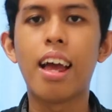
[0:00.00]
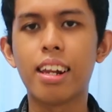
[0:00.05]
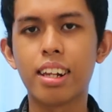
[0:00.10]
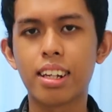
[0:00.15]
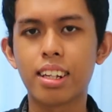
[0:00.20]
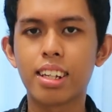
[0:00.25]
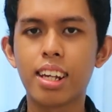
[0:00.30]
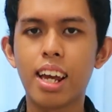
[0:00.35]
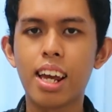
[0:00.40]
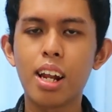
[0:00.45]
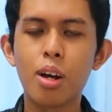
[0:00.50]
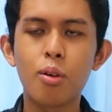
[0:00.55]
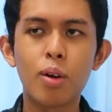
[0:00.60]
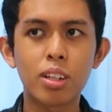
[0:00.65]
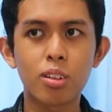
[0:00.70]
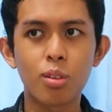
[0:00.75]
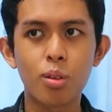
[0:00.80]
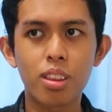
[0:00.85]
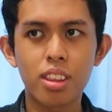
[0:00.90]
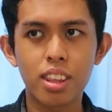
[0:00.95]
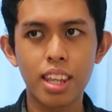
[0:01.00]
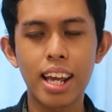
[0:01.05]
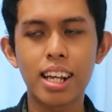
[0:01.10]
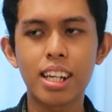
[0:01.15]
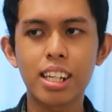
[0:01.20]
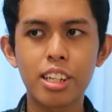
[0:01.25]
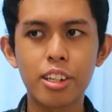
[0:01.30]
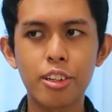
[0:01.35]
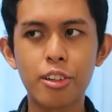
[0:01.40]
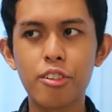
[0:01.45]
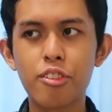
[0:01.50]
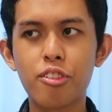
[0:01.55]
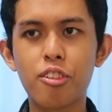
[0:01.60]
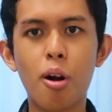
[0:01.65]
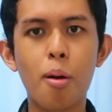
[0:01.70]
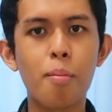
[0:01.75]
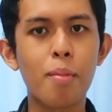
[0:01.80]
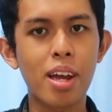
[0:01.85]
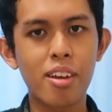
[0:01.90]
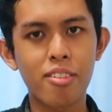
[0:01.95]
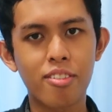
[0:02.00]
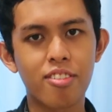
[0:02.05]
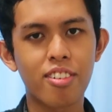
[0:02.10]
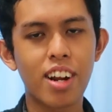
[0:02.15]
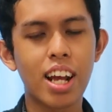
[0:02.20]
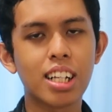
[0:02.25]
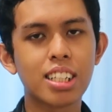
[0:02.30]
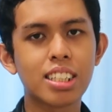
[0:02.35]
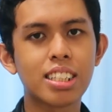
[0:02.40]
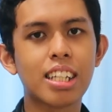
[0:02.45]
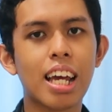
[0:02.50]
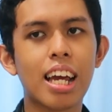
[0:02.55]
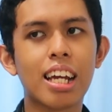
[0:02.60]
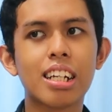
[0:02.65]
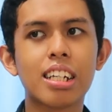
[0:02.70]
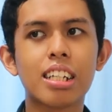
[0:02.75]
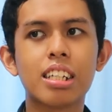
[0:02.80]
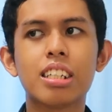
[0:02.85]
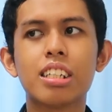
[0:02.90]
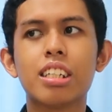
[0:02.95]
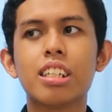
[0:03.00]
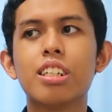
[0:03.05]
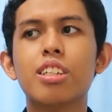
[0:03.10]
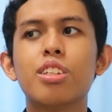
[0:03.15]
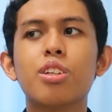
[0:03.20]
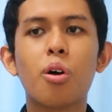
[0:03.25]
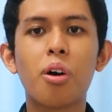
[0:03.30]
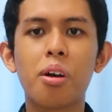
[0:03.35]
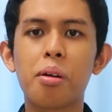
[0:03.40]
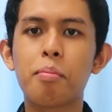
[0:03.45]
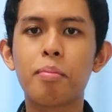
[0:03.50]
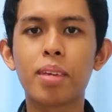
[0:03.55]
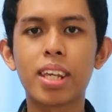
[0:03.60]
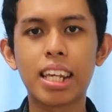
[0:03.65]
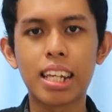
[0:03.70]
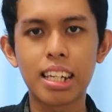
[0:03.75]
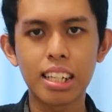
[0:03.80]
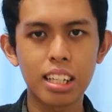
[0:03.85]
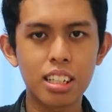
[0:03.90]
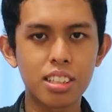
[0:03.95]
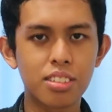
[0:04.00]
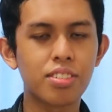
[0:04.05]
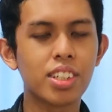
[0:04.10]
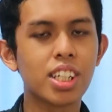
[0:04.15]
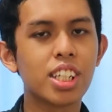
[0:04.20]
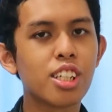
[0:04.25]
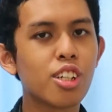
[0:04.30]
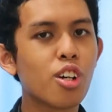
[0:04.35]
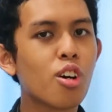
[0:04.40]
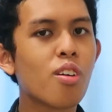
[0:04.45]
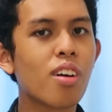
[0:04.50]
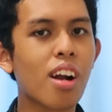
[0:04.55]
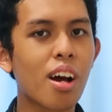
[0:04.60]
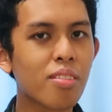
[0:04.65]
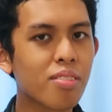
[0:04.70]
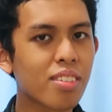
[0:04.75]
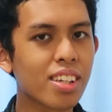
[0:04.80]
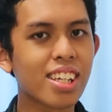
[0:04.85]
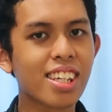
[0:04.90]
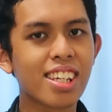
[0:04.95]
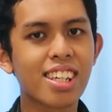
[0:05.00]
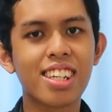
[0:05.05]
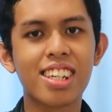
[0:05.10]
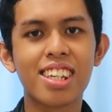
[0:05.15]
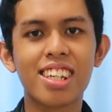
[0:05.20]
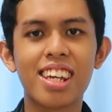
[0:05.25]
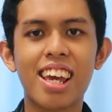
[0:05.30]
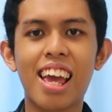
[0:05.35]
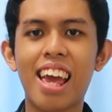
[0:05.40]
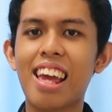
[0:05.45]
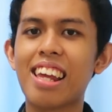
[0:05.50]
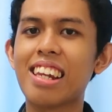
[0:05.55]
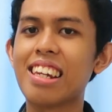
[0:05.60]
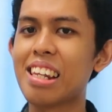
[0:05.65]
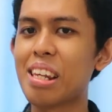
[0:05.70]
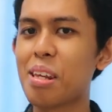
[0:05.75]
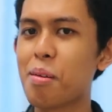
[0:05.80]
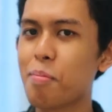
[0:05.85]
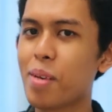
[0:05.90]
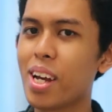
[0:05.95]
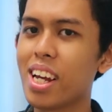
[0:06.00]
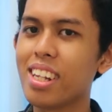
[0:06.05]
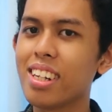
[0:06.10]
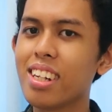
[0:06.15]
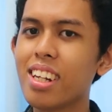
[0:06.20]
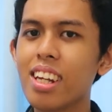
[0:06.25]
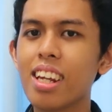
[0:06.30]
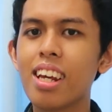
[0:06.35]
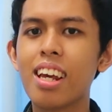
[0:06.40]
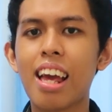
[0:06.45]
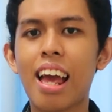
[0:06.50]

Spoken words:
And again, I want to thank you for my friends that joined me in this video, Rafiki and Iman.